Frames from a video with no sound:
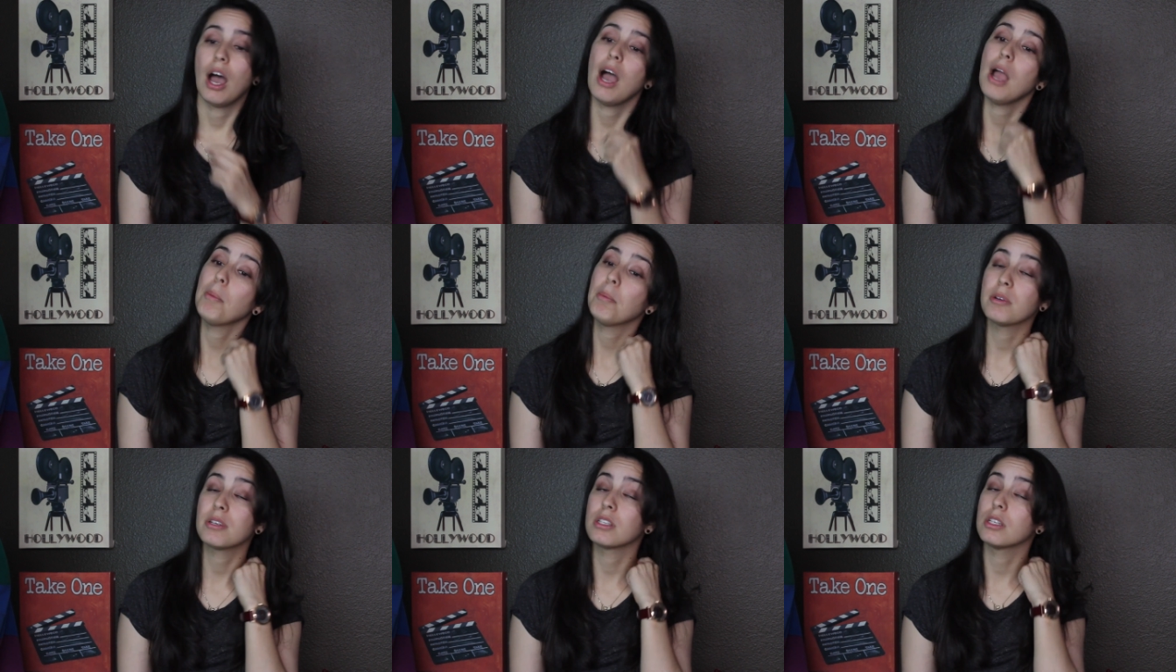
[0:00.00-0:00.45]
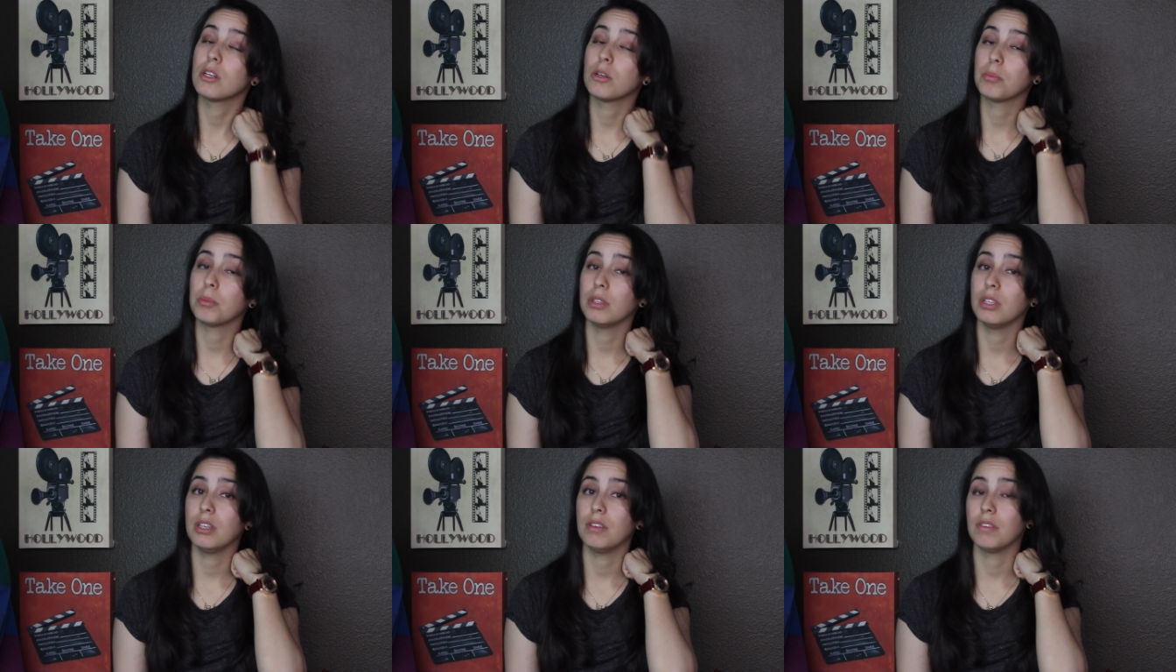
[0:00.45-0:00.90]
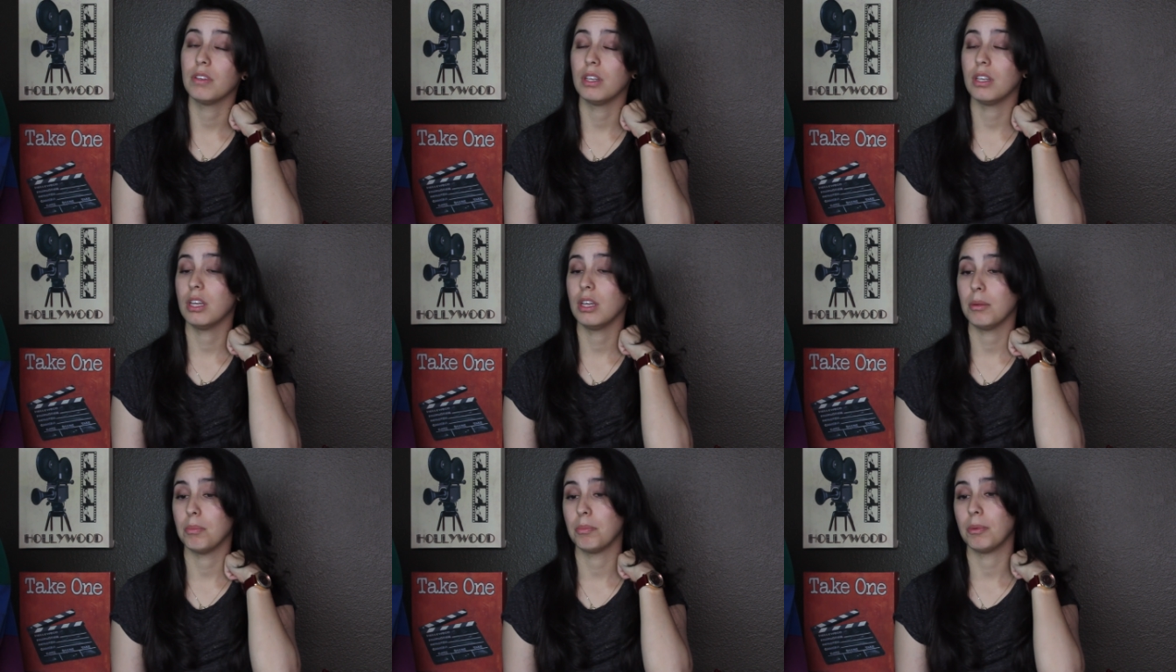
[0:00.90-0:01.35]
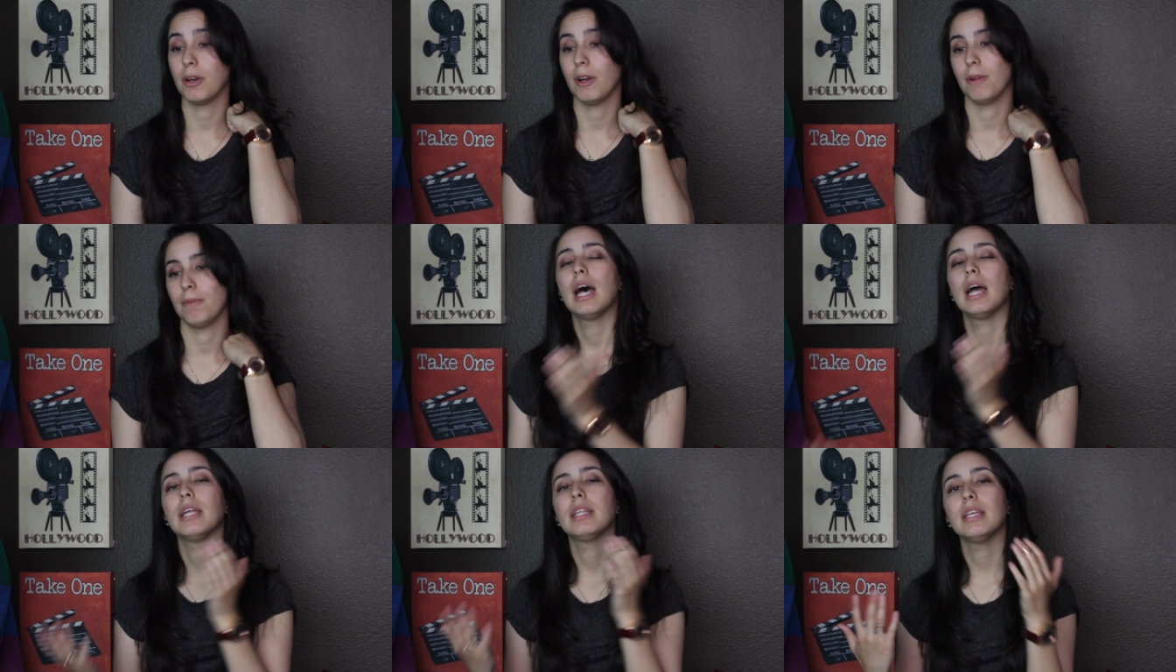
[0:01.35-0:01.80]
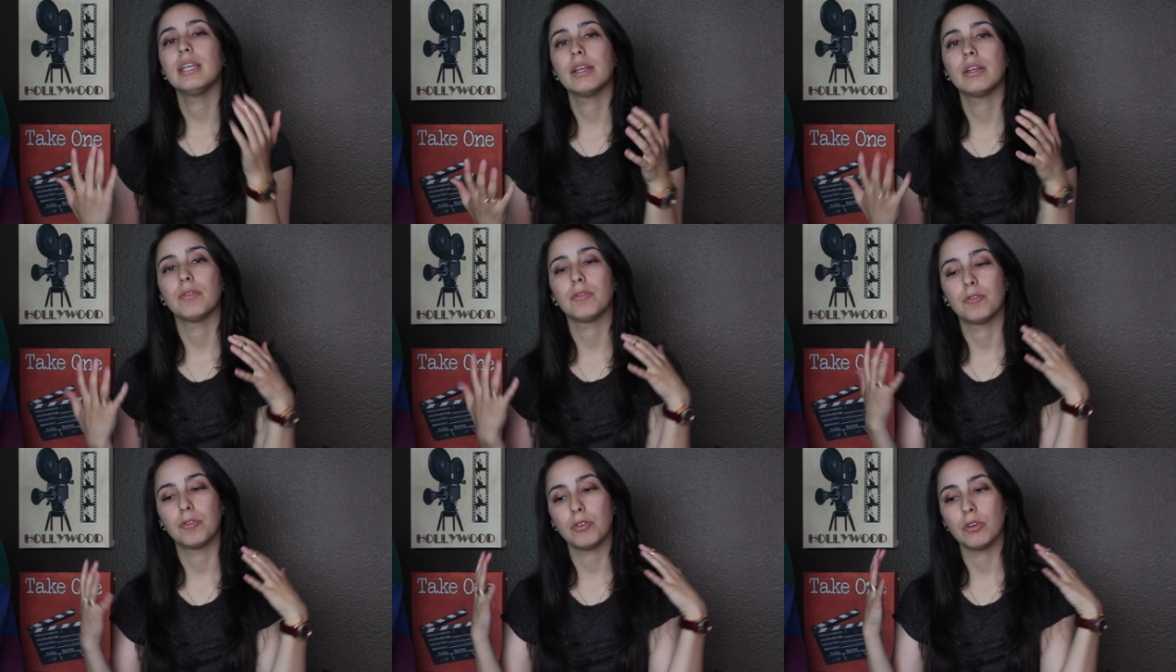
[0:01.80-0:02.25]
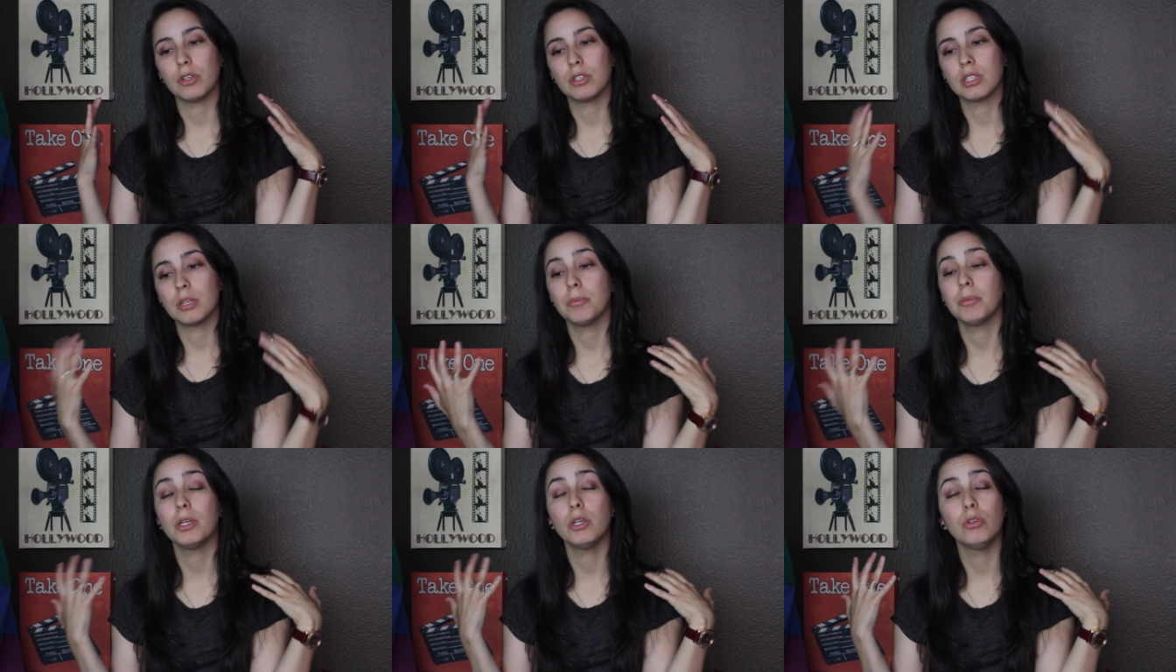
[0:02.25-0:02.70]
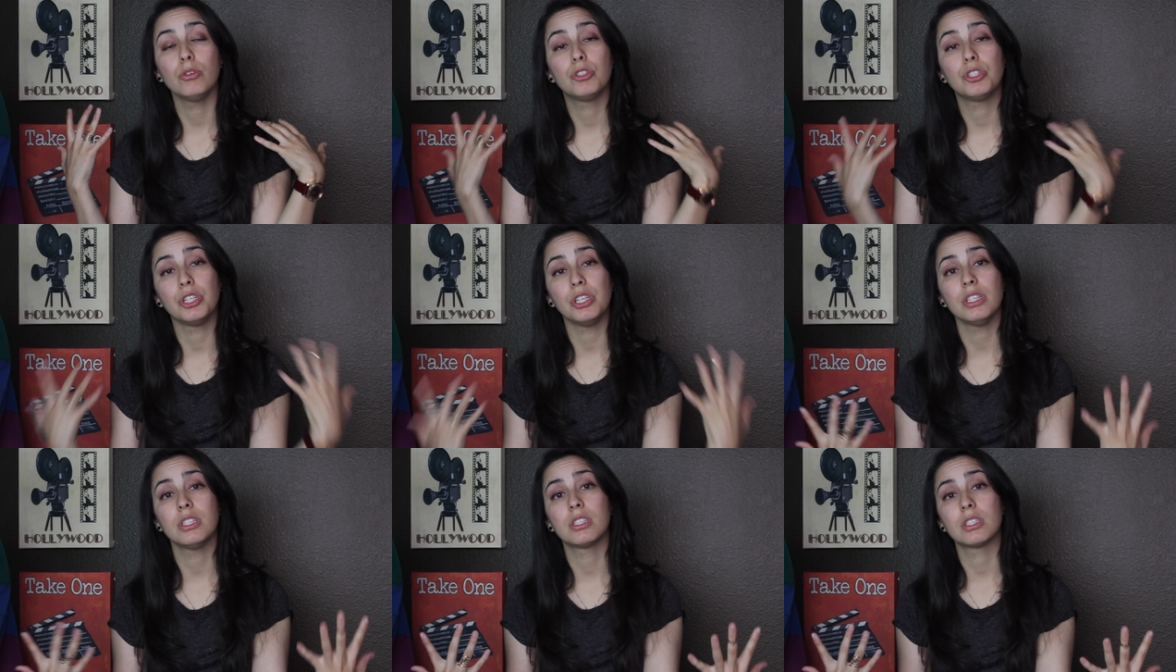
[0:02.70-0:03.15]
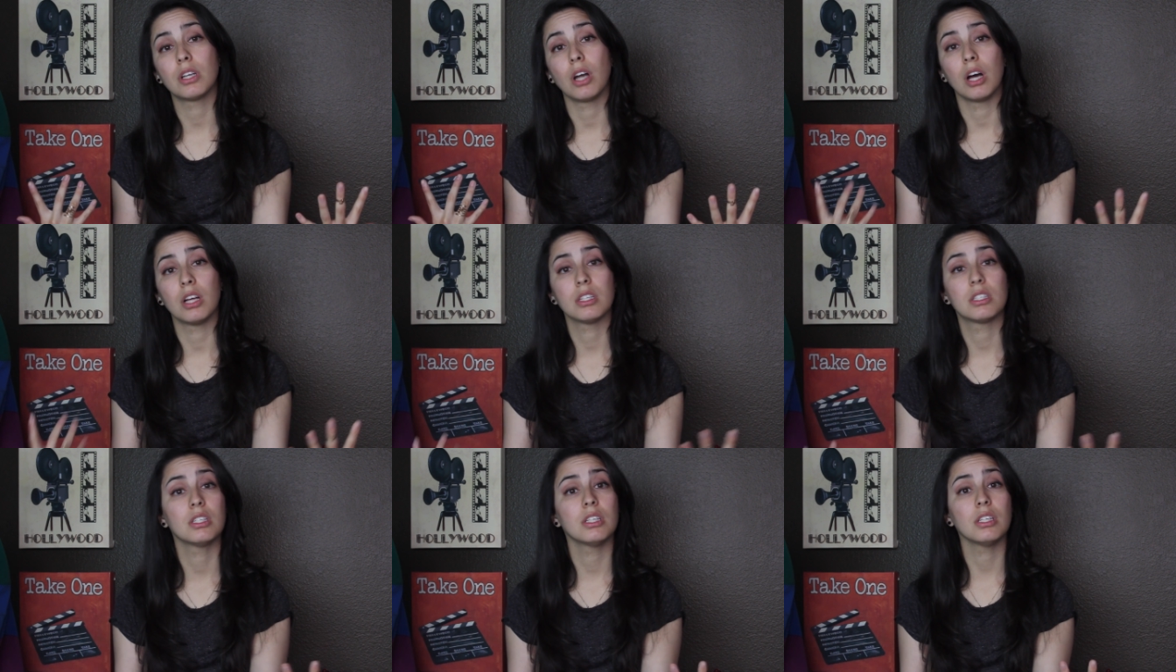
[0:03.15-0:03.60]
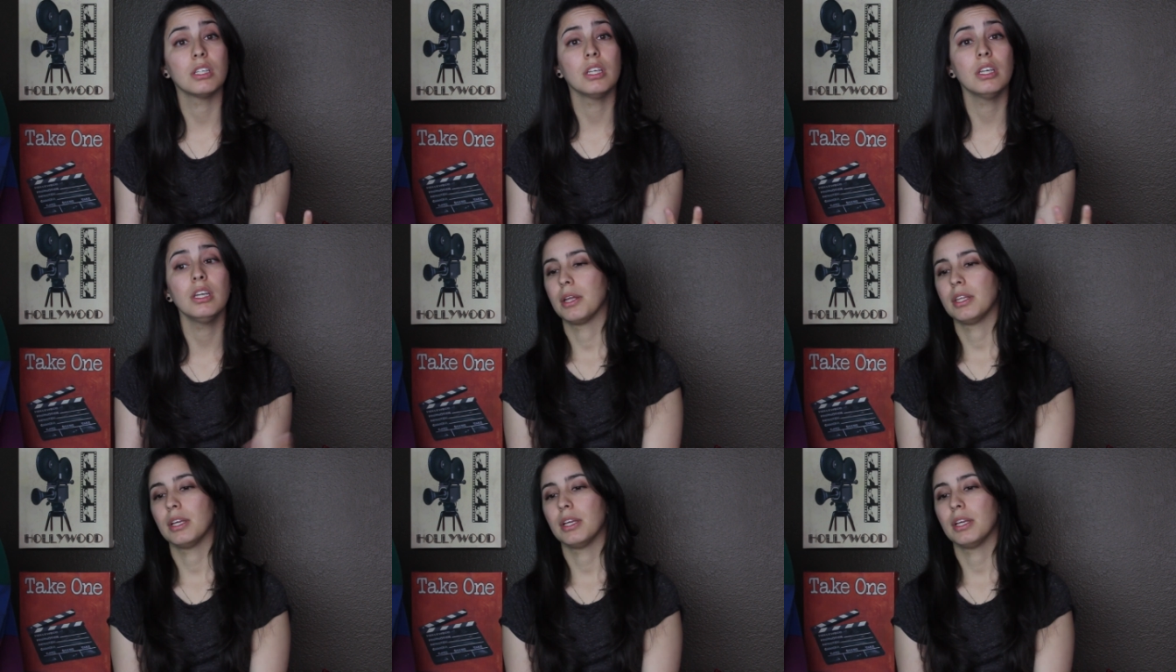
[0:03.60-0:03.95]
I personally don't believe in it, but I think for somebody who cheats constantly,